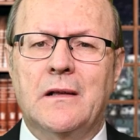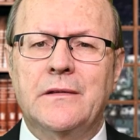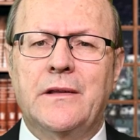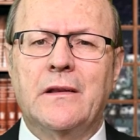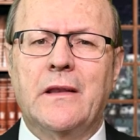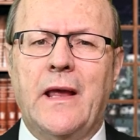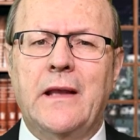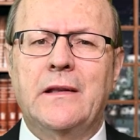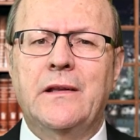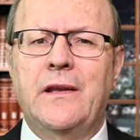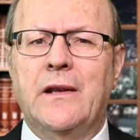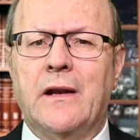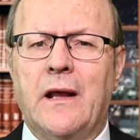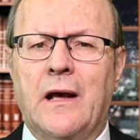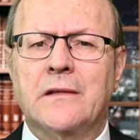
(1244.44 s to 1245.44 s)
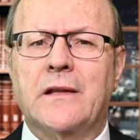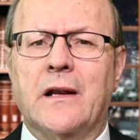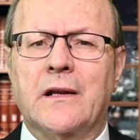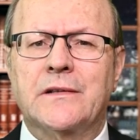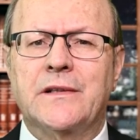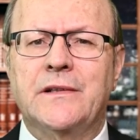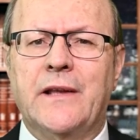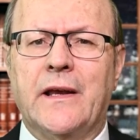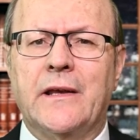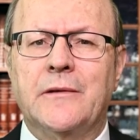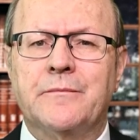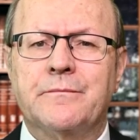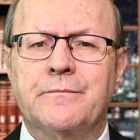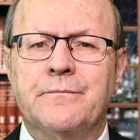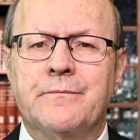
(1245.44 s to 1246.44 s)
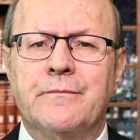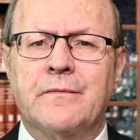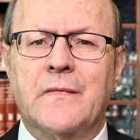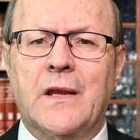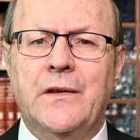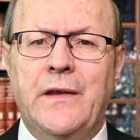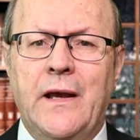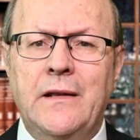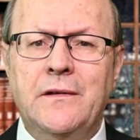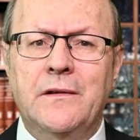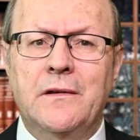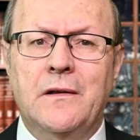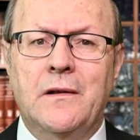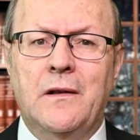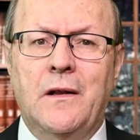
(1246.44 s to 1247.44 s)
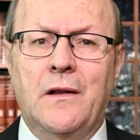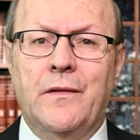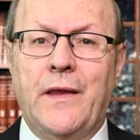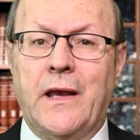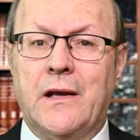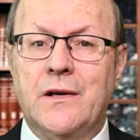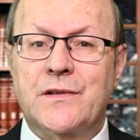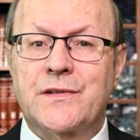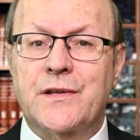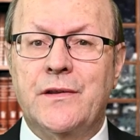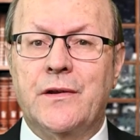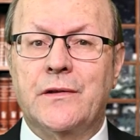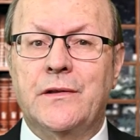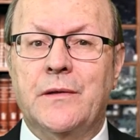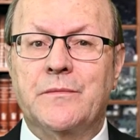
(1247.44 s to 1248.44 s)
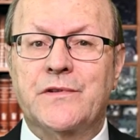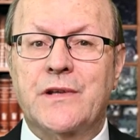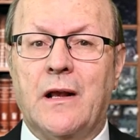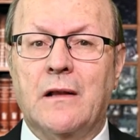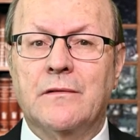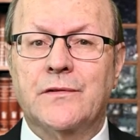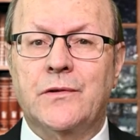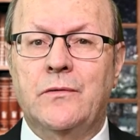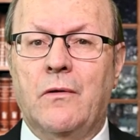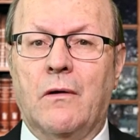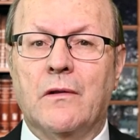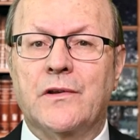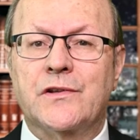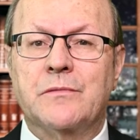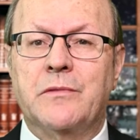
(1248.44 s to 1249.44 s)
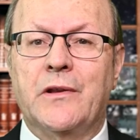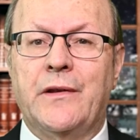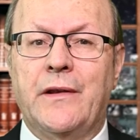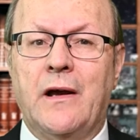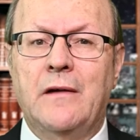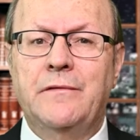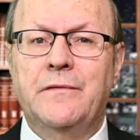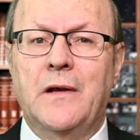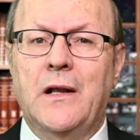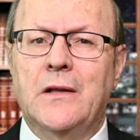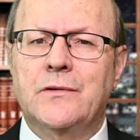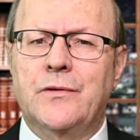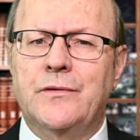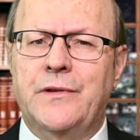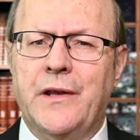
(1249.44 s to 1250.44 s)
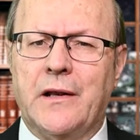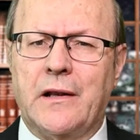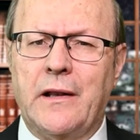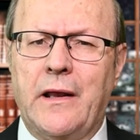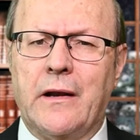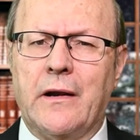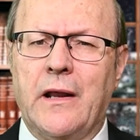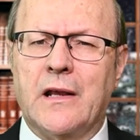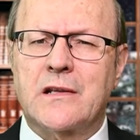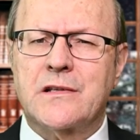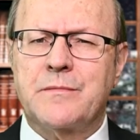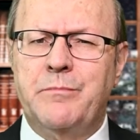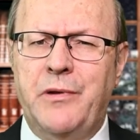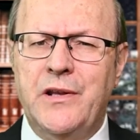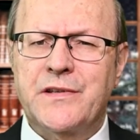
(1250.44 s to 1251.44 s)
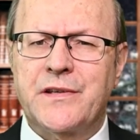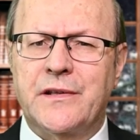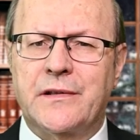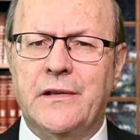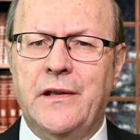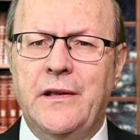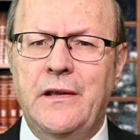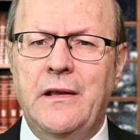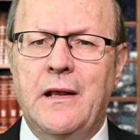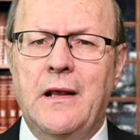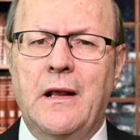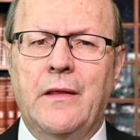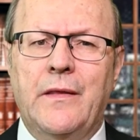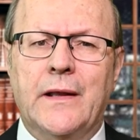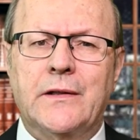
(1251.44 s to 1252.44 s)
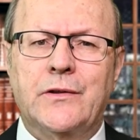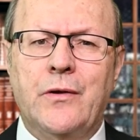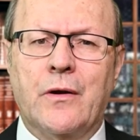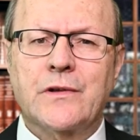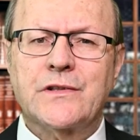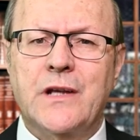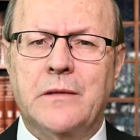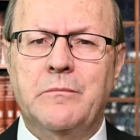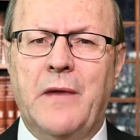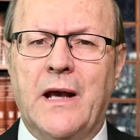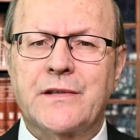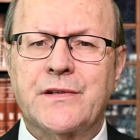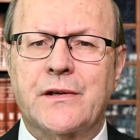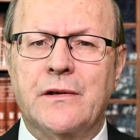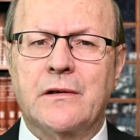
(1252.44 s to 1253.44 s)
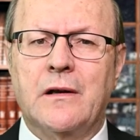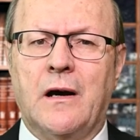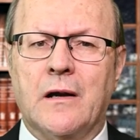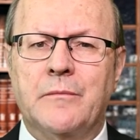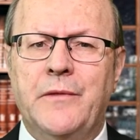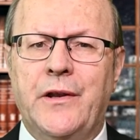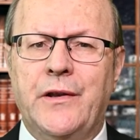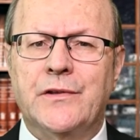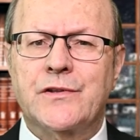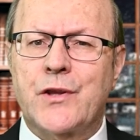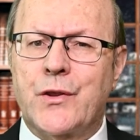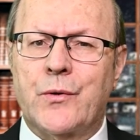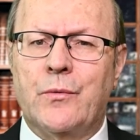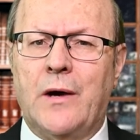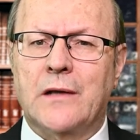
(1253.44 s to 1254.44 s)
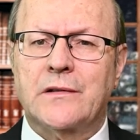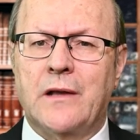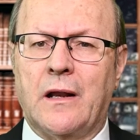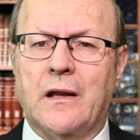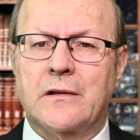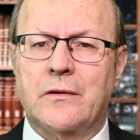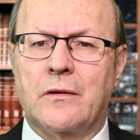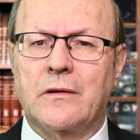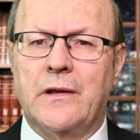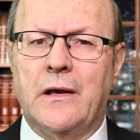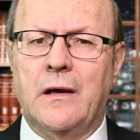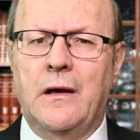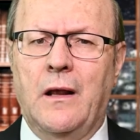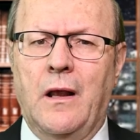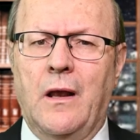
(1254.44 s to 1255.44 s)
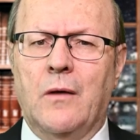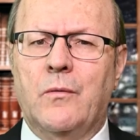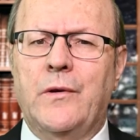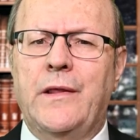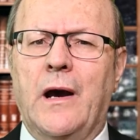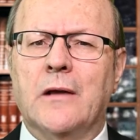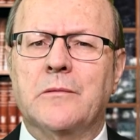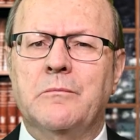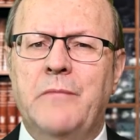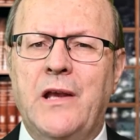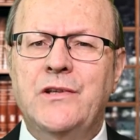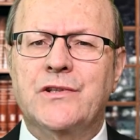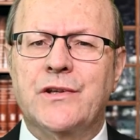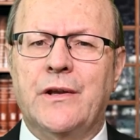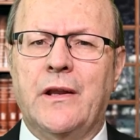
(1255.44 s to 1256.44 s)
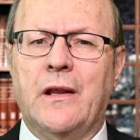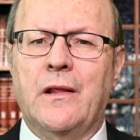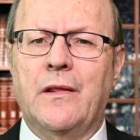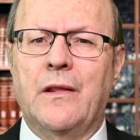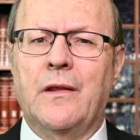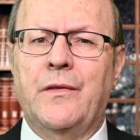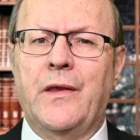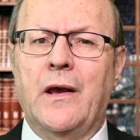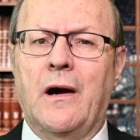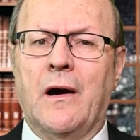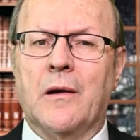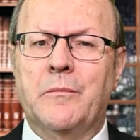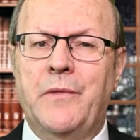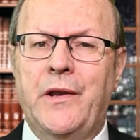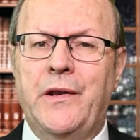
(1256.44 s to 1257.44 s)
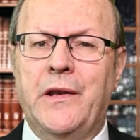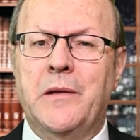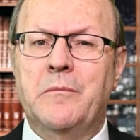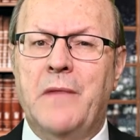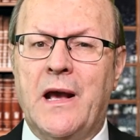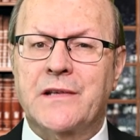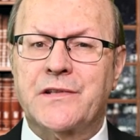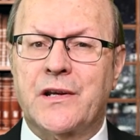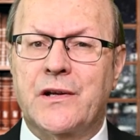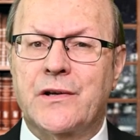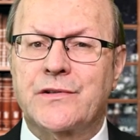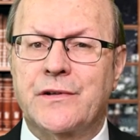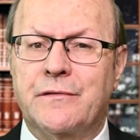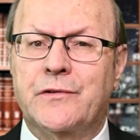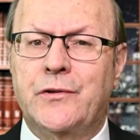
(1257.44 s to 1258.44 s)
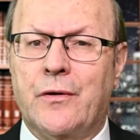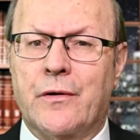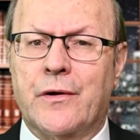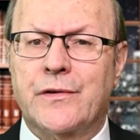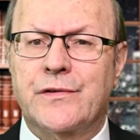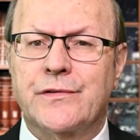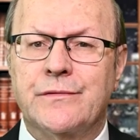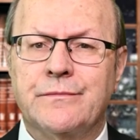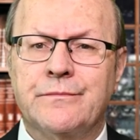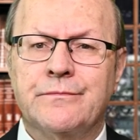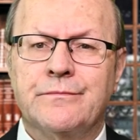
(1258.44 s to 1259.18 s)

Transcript: the land near Adana today. Yet, they considered themselves knowledgeable enough to declare explicitly that Turks had massacred Armenians throughout Anatolia without mentioning the Armenian massacres of Turks.